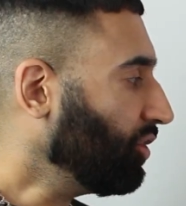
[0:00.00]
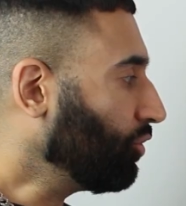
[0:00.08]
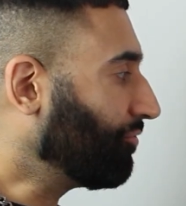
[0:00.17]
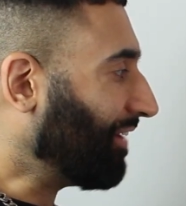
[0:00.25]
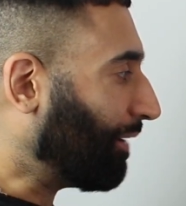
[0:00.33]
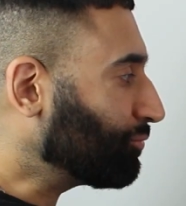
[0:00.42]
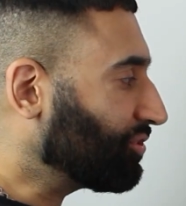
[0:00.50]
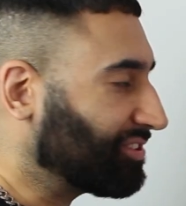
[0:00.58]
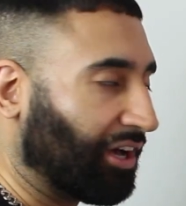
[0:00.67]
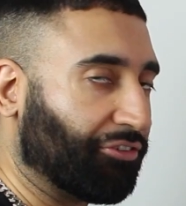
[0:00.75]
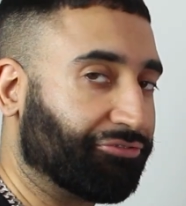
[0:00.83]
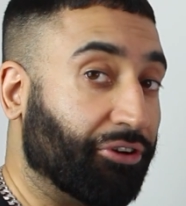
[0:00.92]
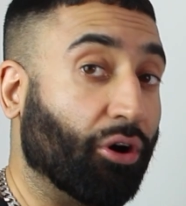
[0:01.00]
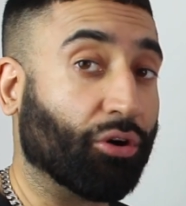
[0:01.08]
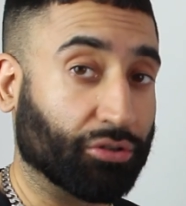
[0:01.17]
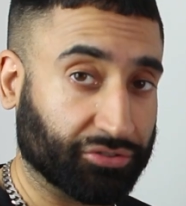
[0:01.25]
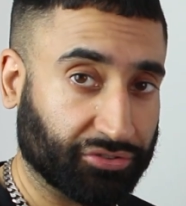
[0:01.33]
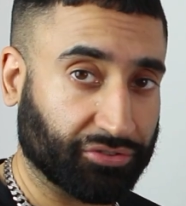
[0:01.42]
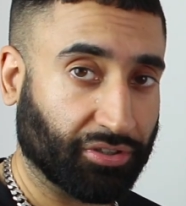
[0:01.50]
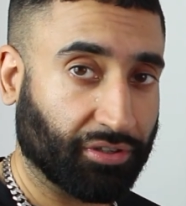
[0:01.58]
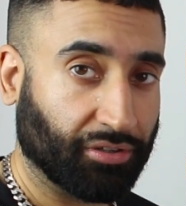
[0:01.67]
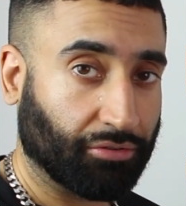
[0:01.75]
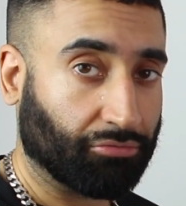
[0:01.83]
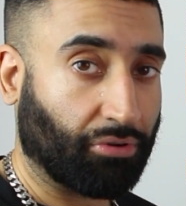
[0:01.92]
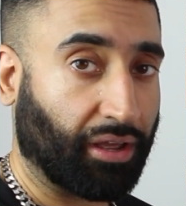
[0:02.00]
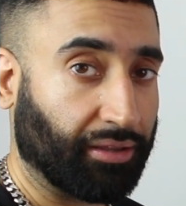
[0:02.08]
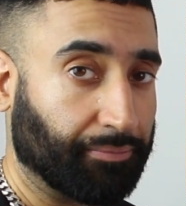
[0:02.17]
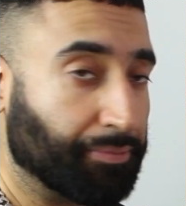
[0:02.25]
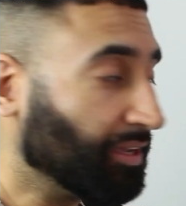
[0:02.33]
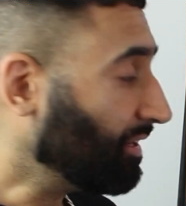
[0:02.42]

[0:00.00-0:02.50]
You found yourself first, right?